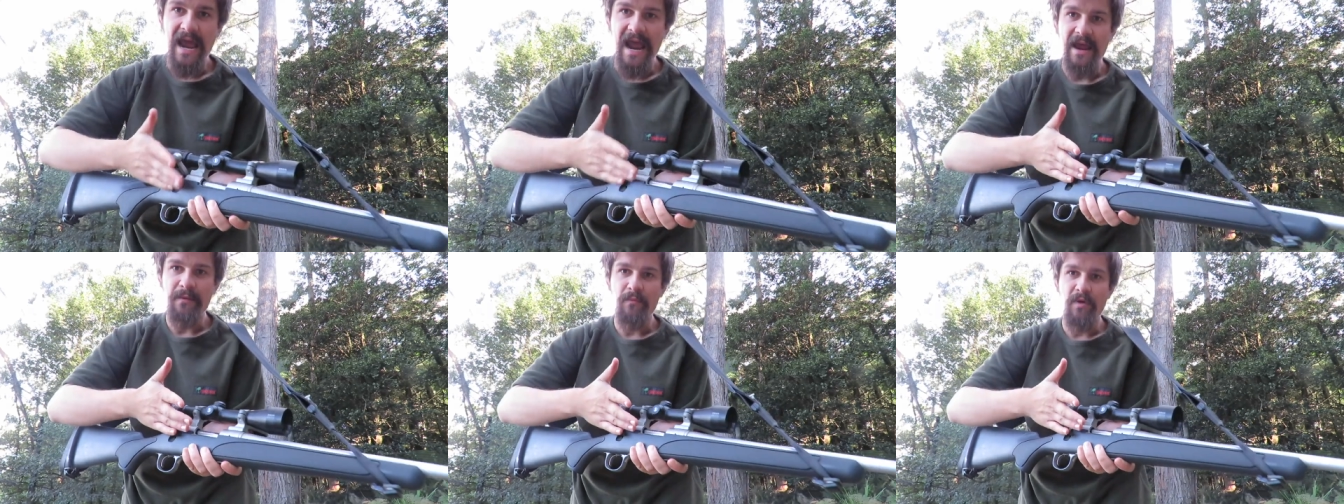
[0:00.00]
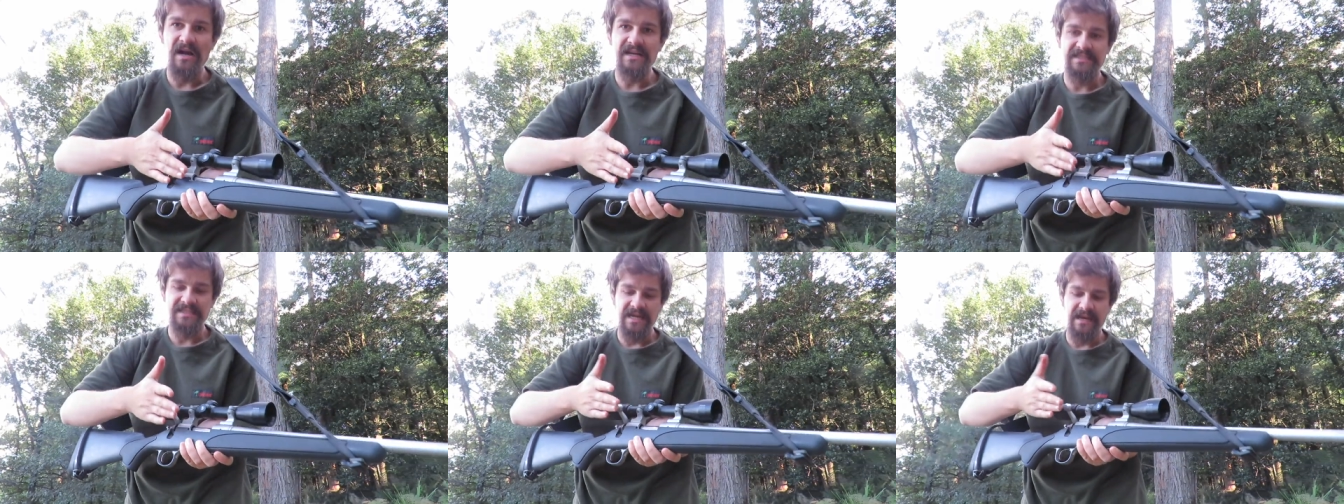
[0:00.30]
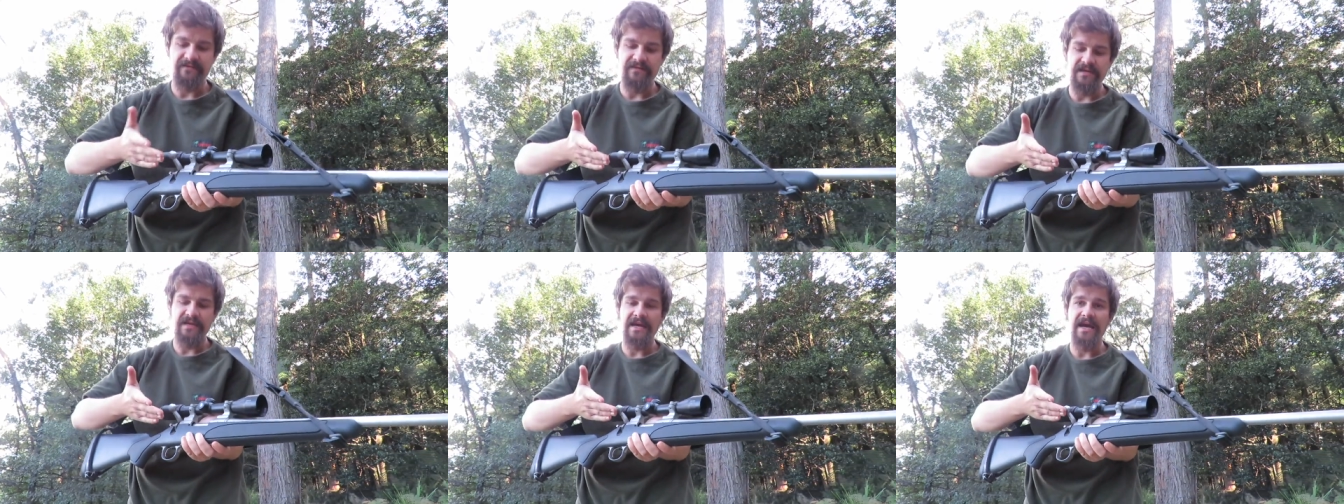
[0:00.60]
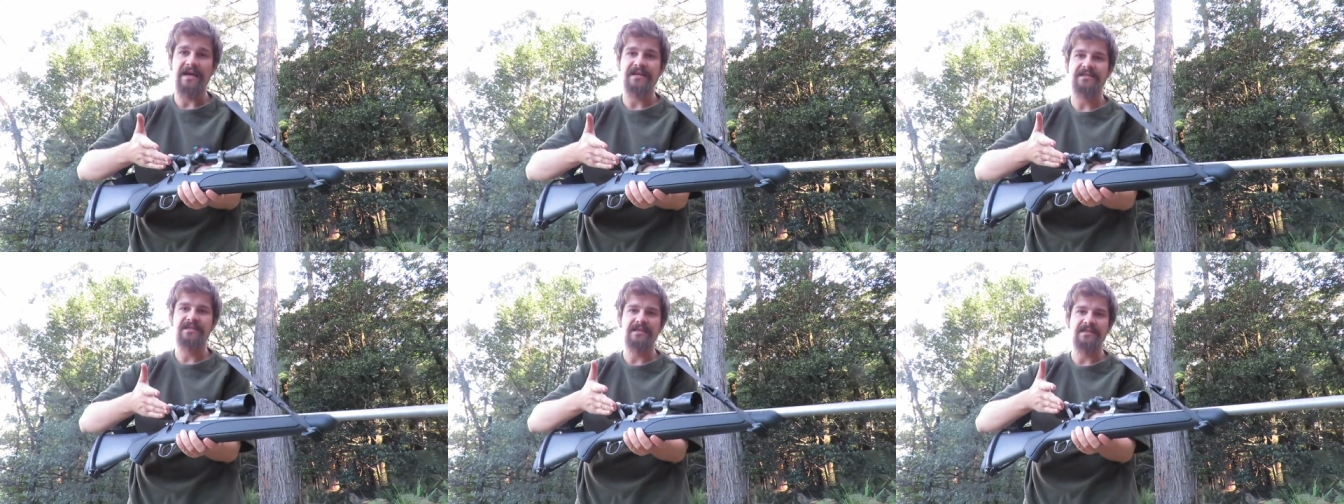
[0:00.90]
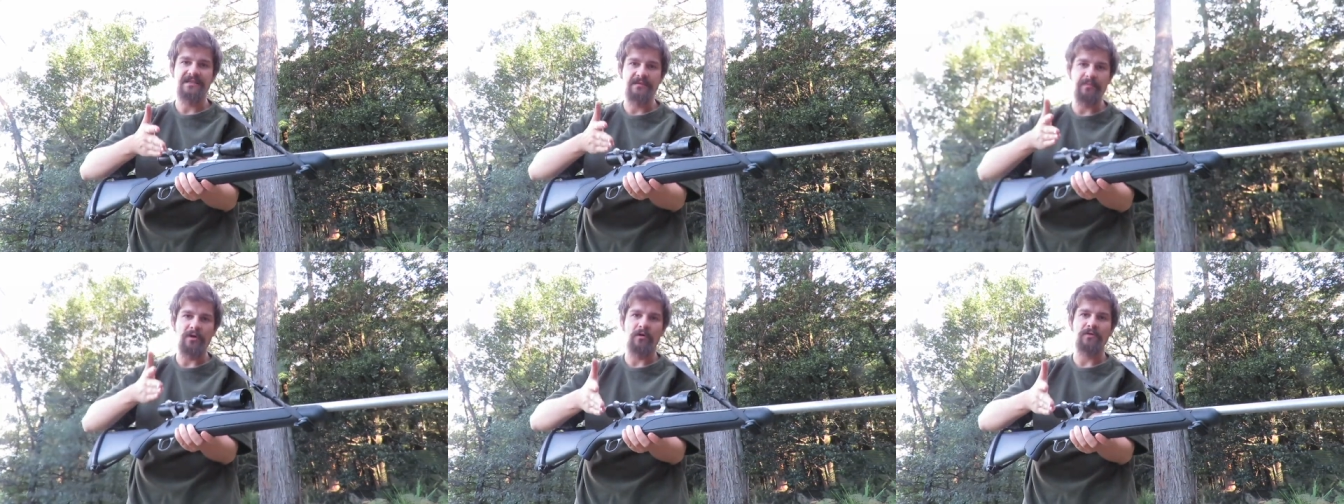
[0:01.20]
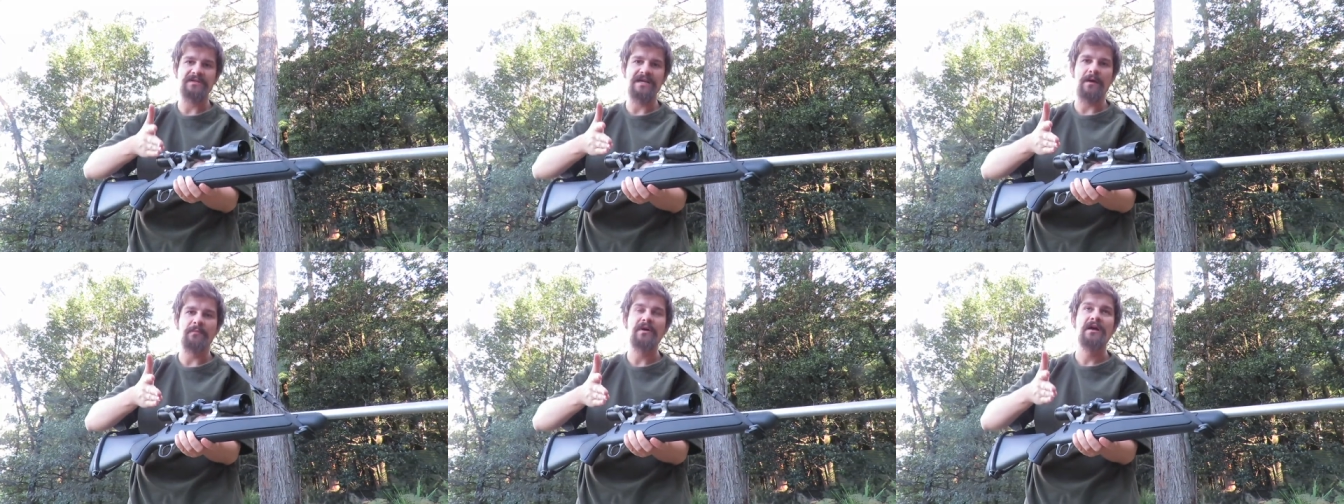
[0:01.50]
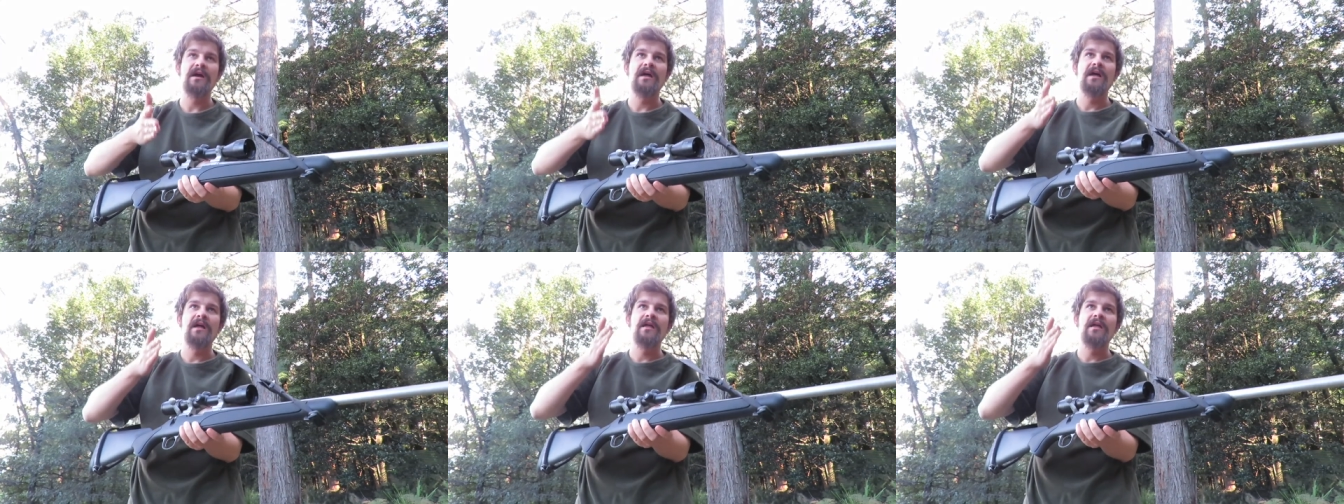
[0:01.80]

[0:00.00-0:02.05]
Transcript: and my safety catch is the bolt up.